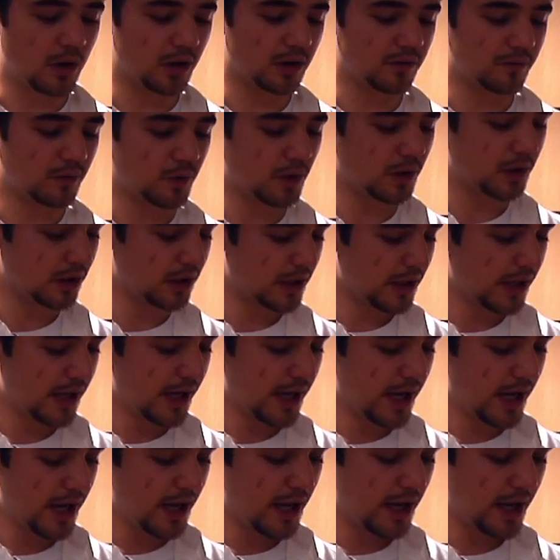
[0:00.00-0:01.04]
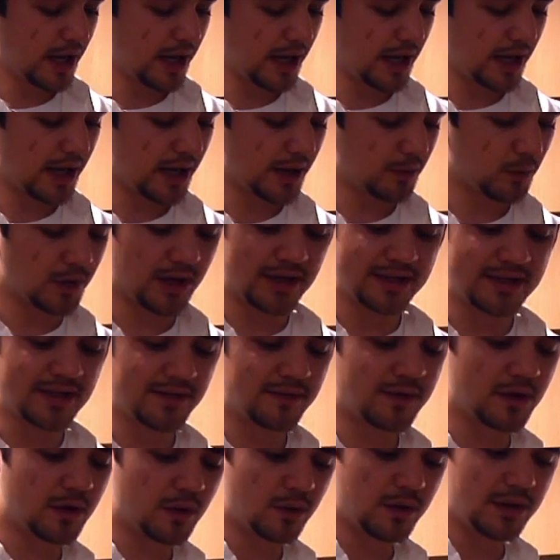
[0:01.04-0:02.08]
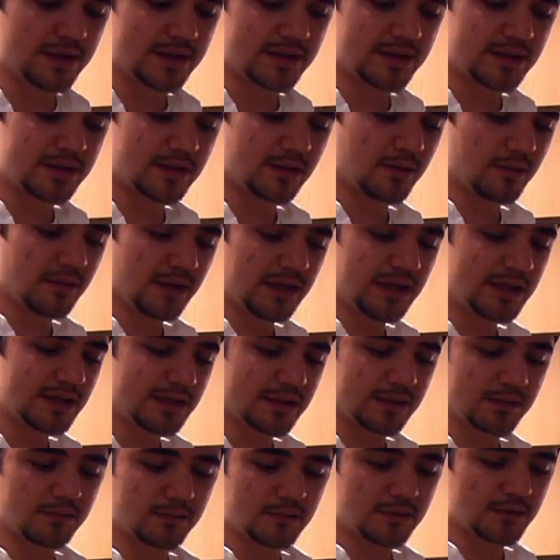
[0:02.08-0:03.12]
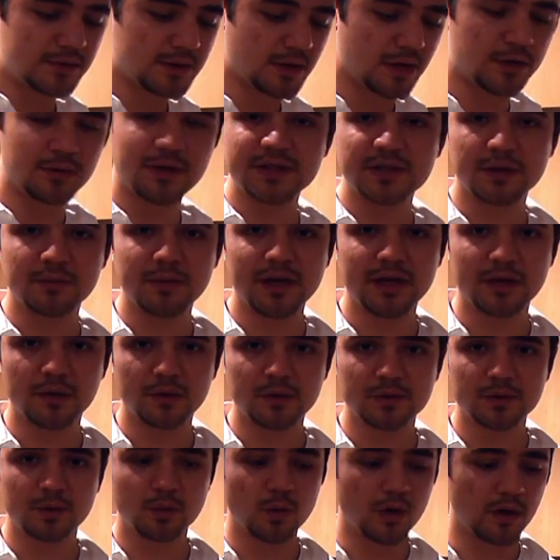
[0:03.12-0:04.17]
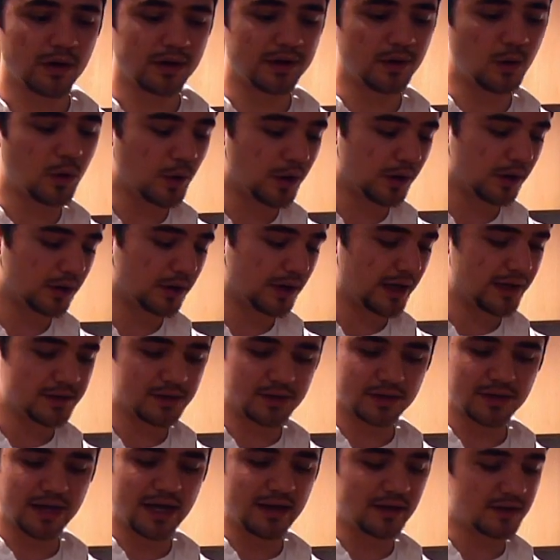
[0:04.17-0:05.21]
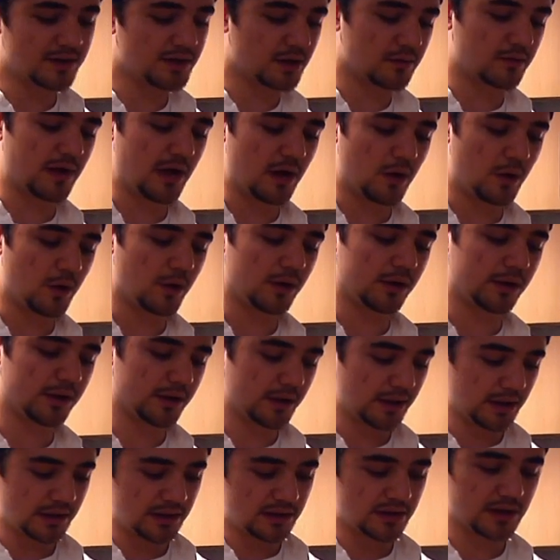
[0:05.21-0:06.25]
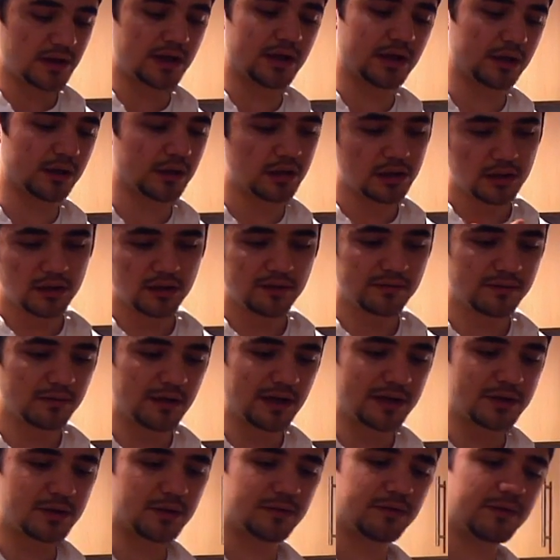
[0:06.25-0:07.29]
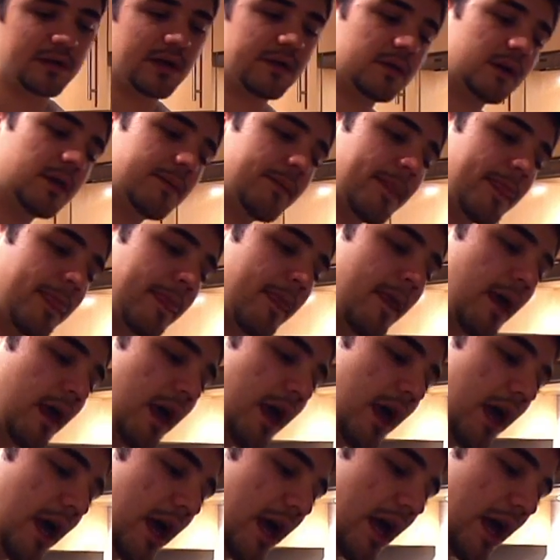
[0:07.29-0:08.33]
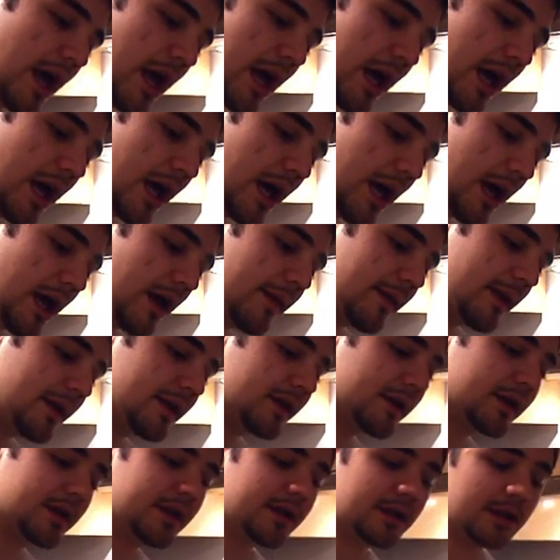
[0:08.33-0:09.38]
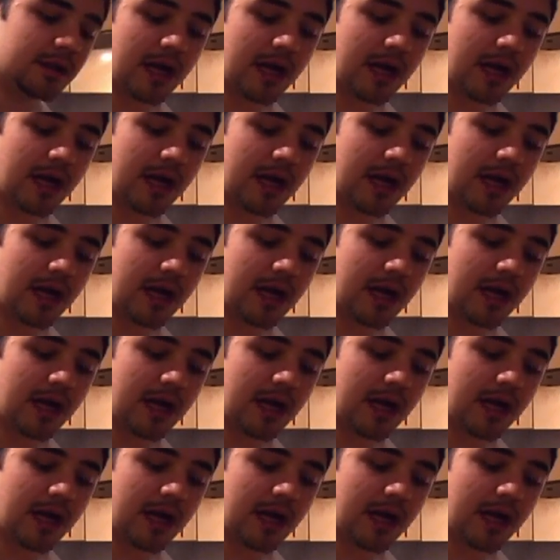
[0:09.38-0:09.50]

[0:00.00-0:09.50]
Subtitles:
olive oil. What I did though is these sun-dried tomatoes were in oil. I just added some of that oil into here for extra flavor. And then you're going to need a